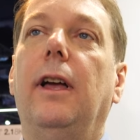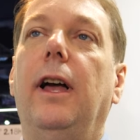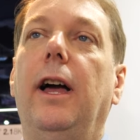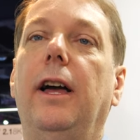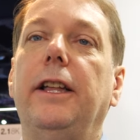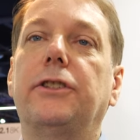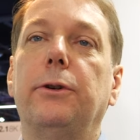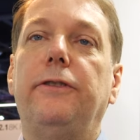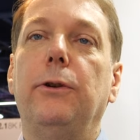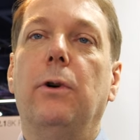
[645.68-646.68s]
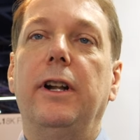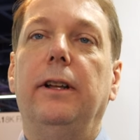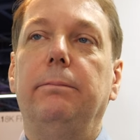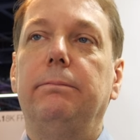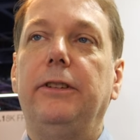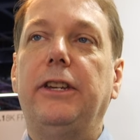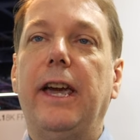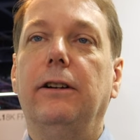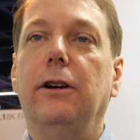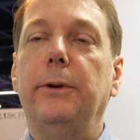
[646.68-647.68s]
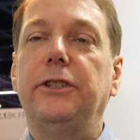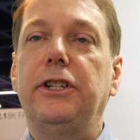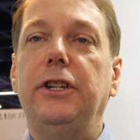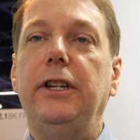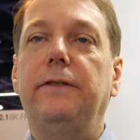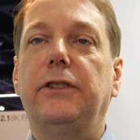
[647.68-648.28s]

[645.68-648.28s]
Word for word: And so if you want to, you can't always achieve,